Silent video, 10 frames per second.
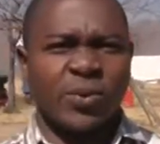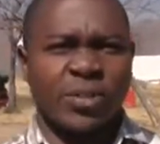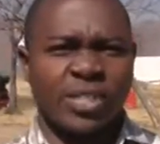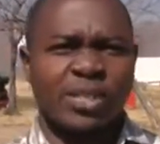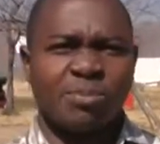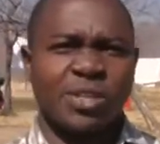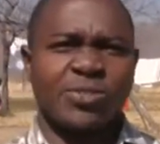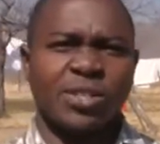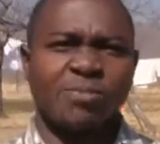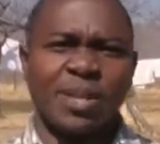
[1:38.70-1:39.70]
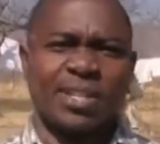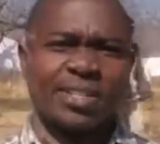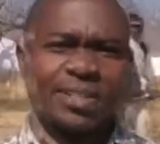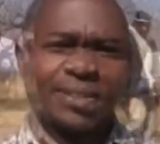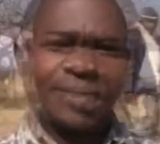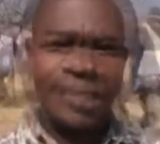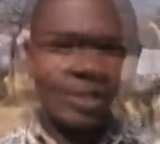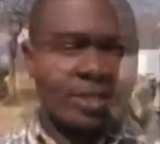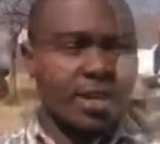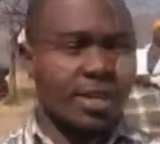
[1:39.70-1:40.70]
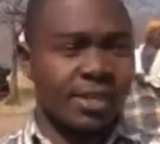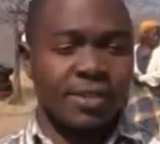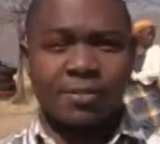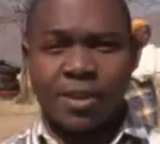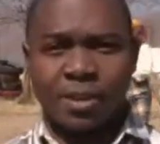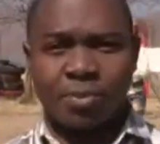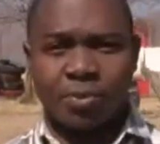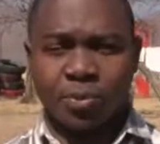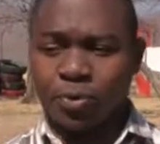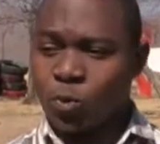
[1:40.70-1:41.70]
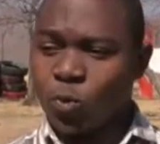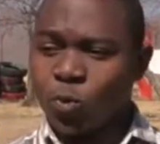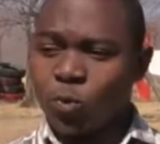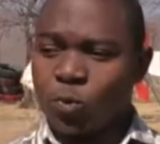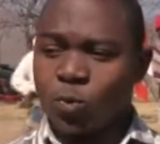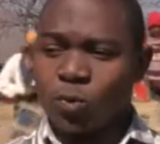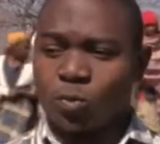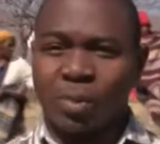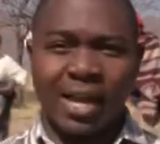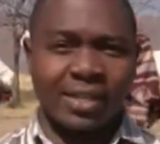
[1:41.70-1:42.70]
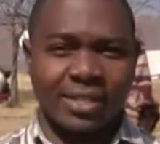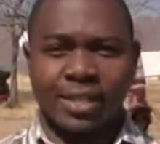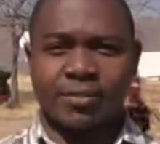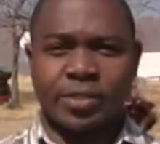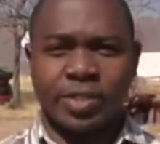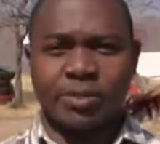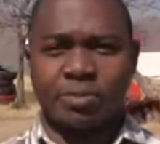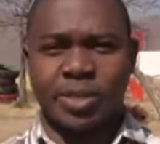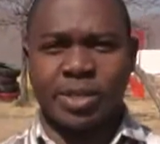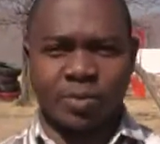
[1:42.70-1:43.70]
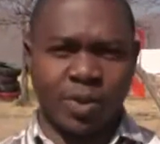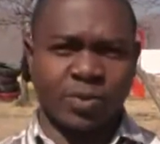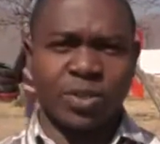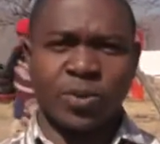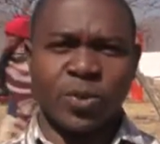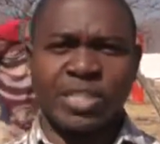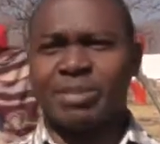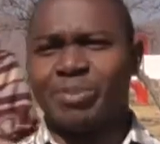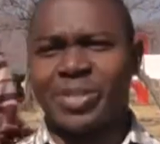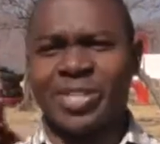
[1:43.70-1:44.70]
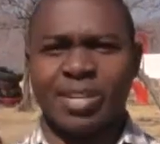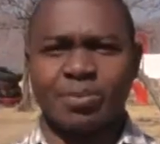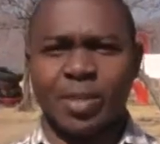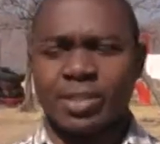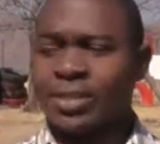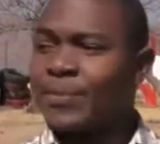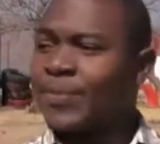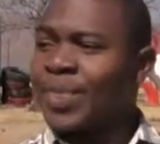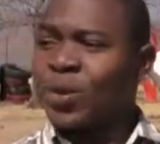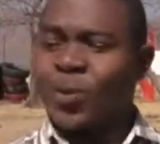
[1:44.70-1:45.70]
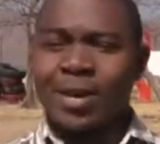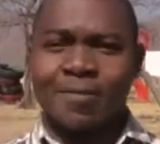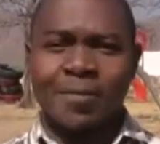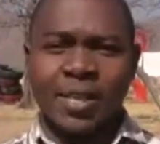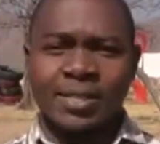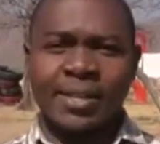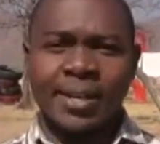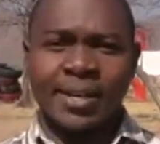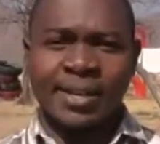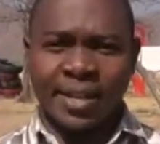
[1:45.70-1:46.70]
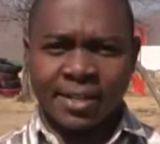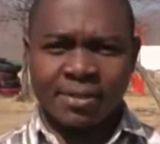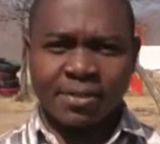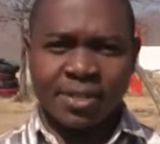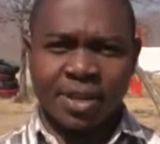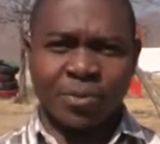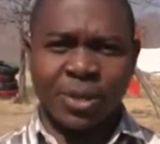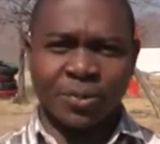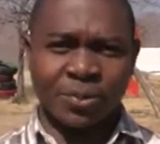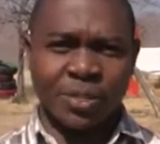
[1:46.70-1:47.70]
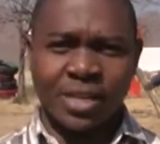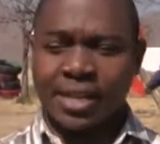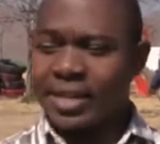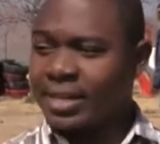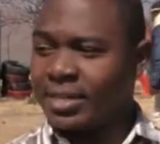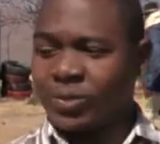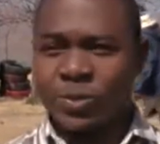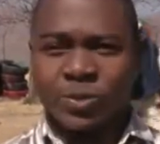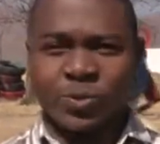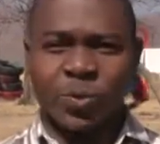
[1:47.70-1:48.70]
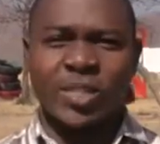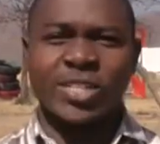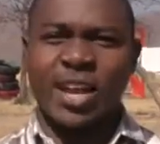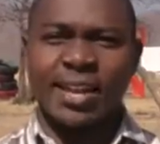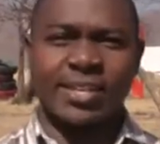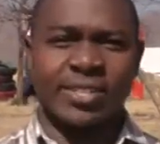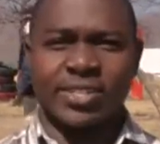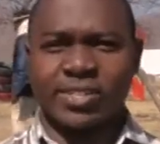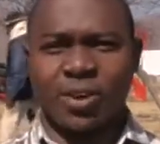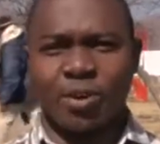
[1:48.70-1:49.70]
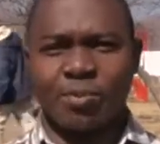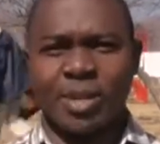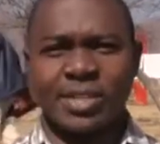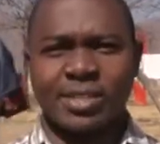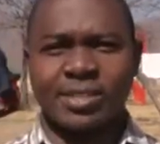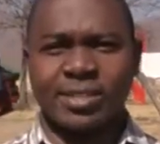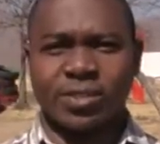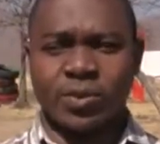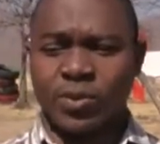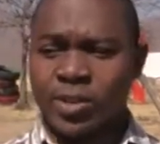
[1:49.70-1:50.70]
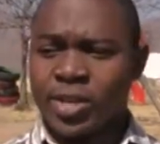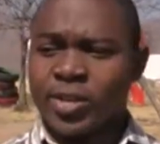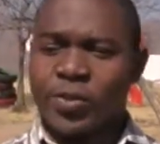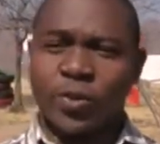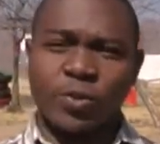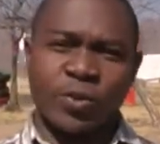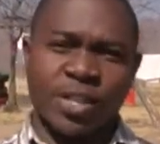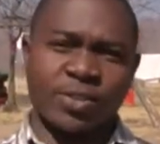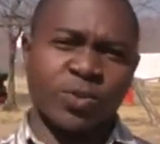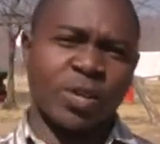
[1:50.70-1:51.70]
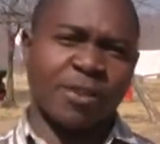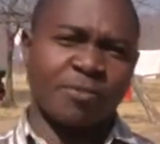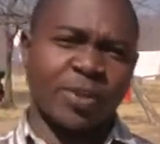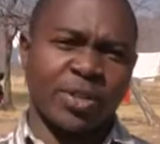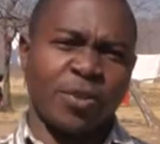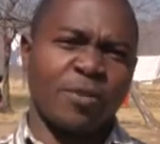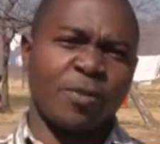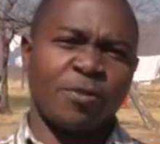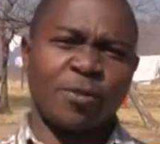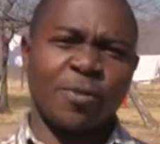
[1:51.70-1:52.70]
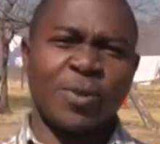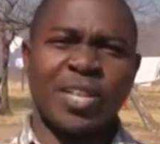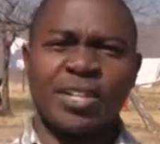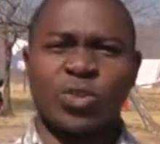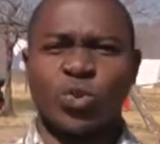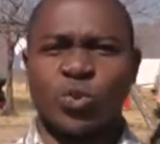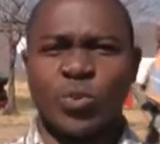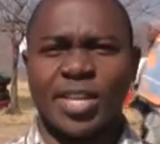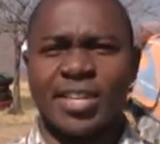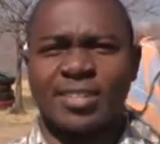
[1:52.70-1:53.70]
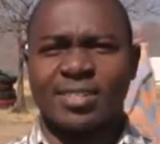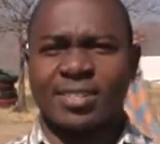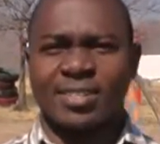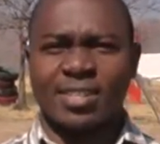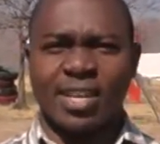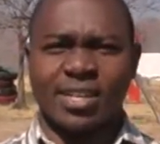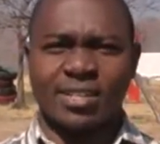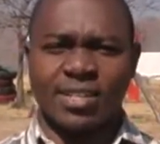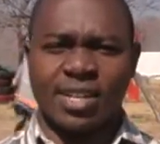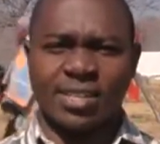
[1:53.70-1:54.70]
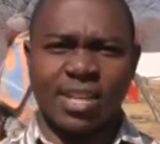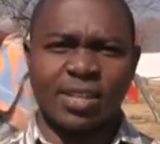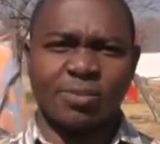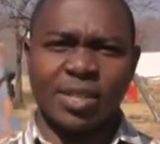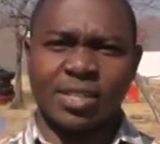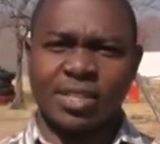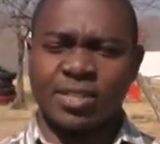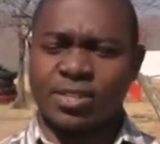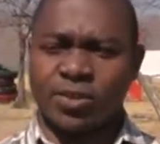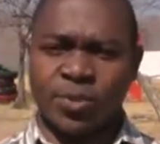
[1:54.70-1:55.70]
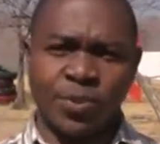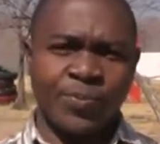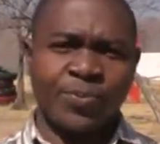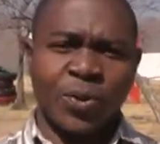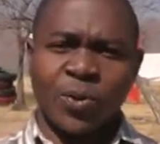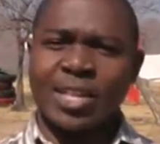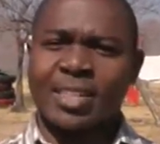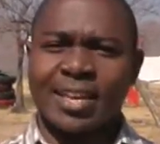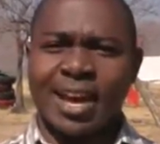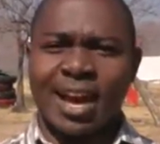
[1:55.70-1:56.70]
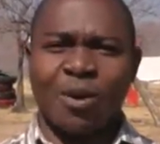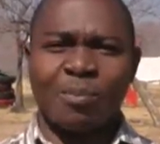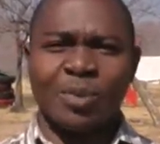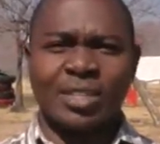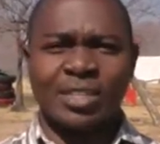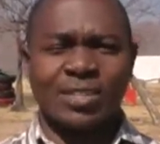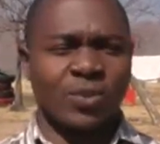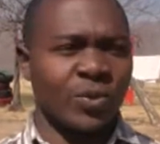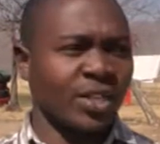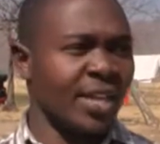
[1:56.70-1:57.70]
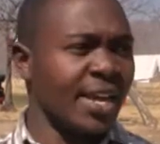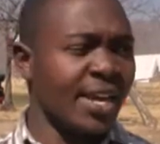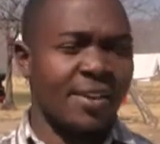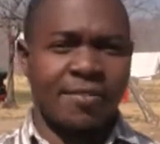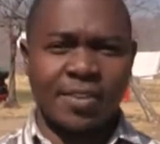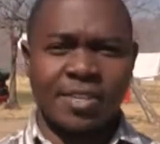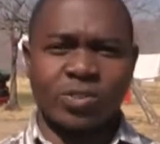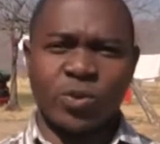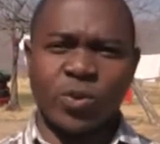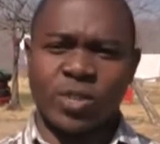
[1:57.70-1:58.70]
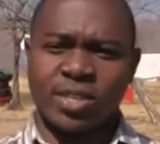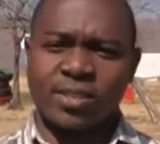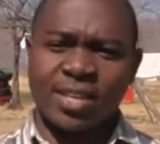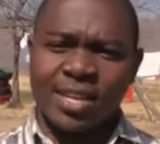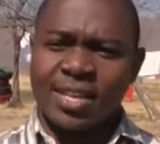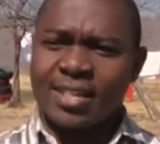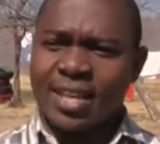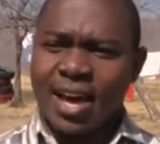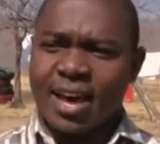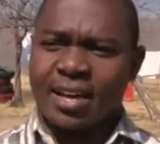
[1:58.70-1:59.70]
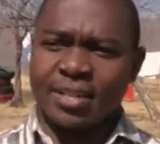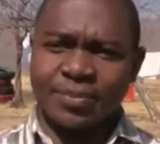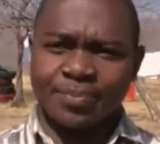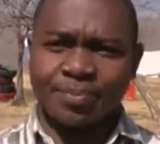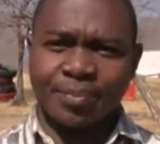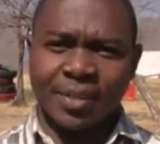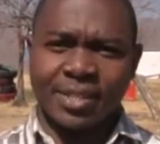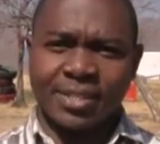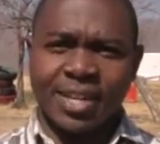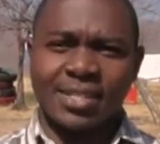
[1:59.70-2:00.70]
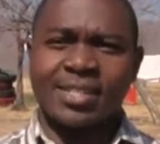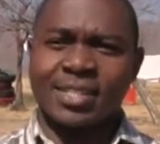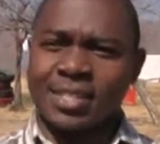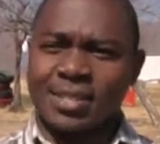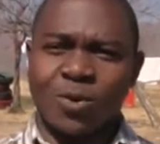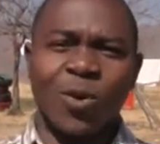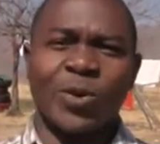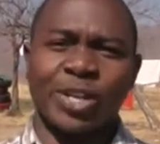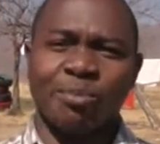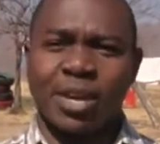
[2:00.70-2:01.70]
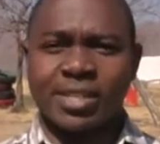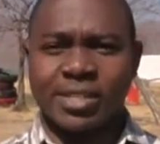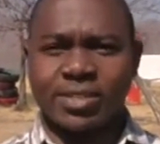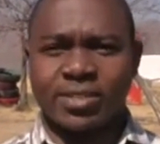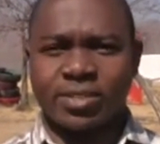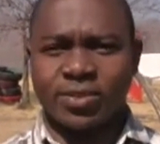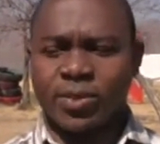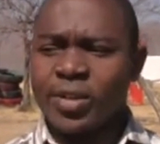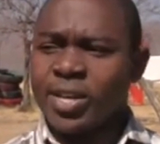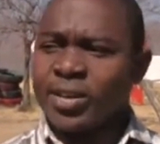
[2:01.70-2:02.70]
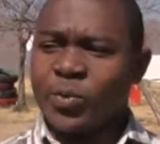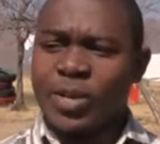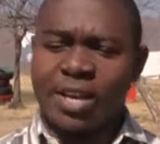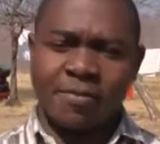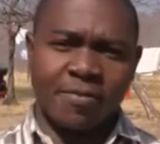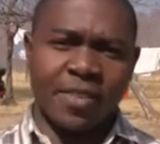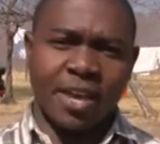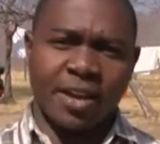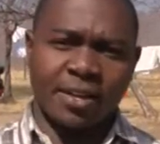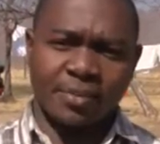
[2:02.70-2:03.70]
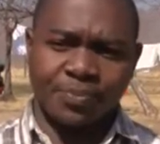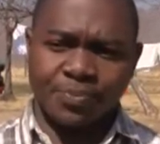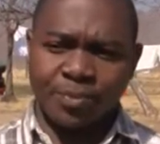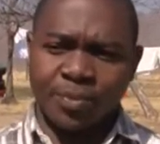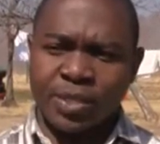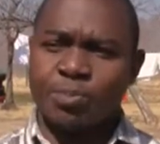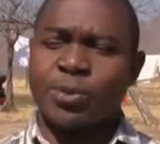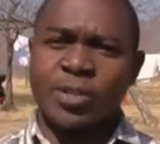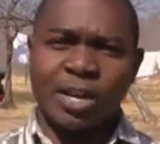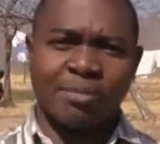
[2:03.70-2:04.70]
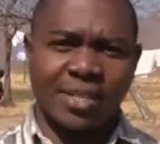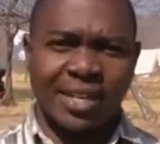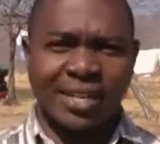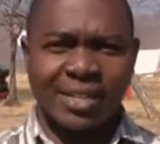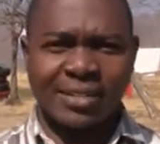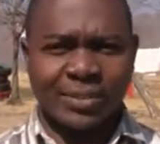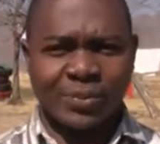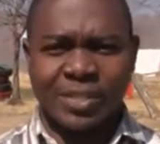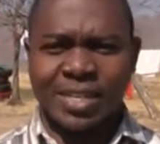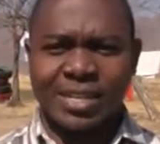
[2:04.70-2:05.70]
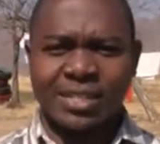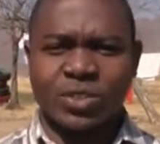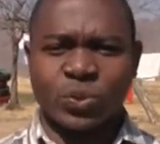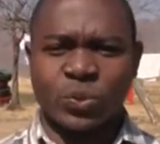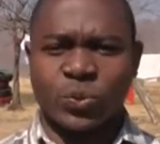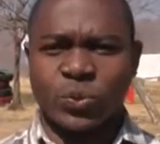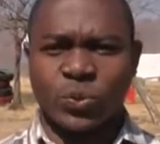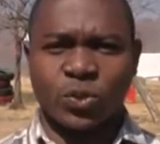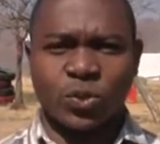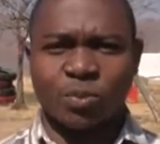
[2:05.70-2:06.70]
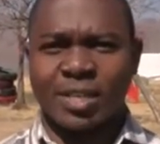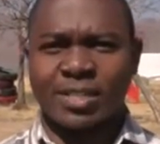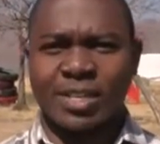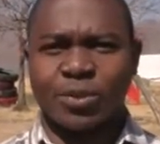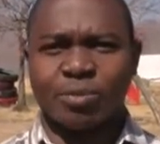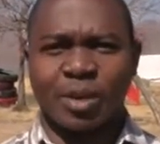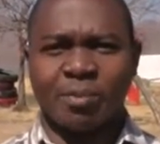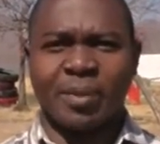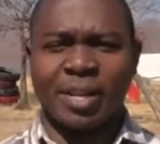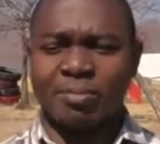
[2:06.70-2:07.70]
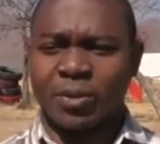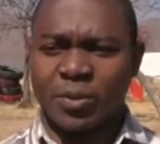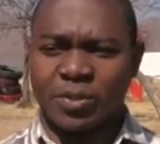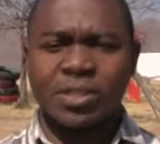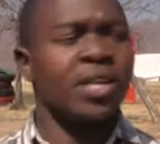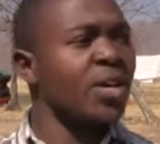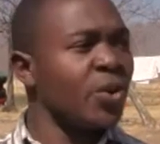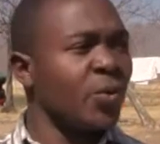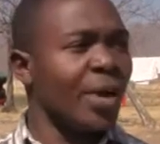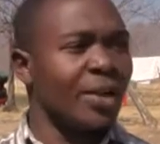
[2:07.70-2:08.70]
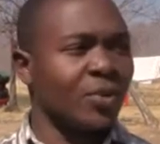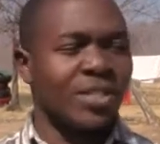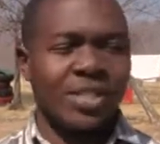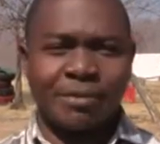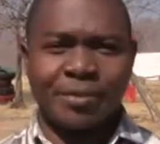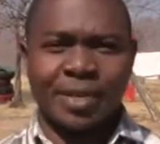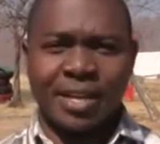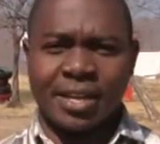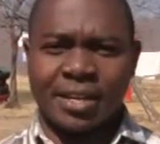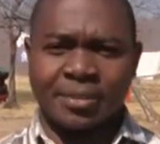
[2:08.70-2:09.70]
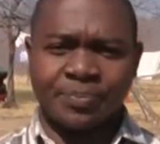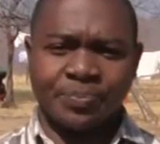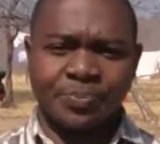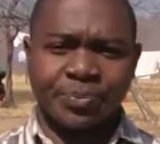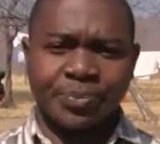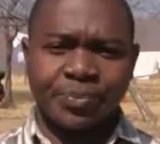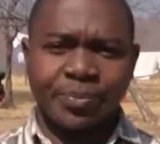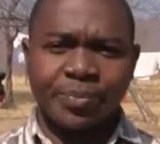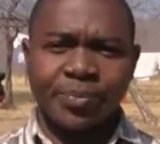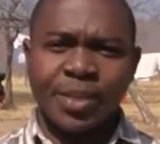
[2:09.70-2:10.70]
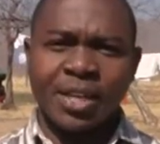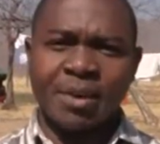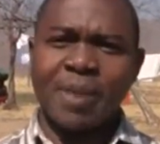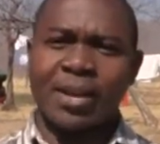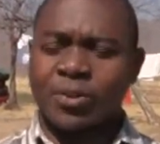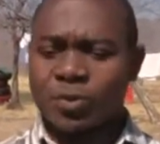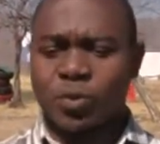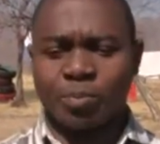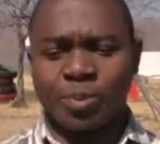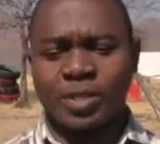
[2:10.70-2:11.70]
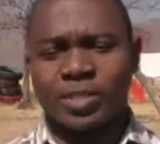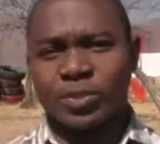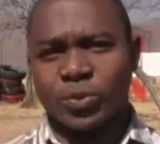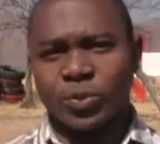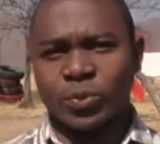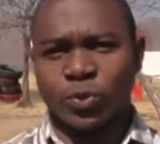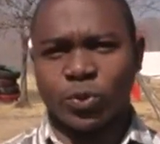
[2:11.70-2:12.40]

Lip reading: TB treatment. We try and identify people who might have TB, what we call TB suspects. We have a screener, someone who screens, who triages our patients, you know. Those ones who have been coughing for more than 2 weeks and such patients, you know. Whether they are our patients on ARVs or they are just the walk-in patients, you know. We have their sputum taken, we send it to Maseru by plane because we are not having a microscopist to